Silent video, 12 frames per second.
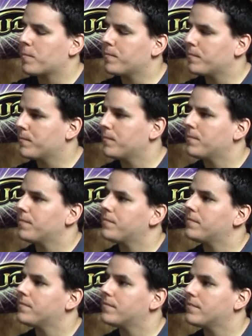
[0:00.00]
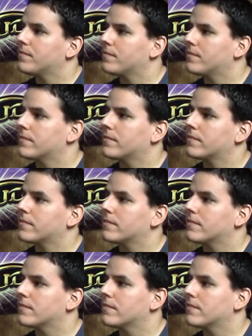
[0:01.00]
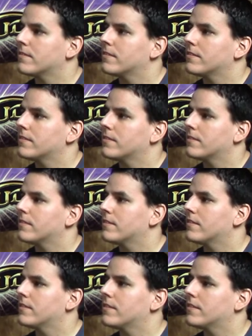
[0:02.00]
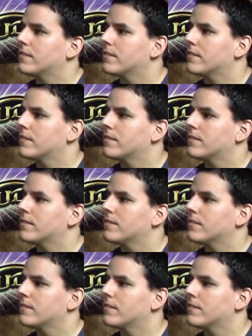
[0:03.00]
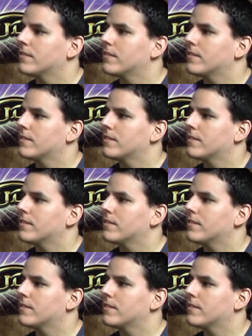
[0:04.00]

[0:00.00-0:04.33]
The person shown says nothing.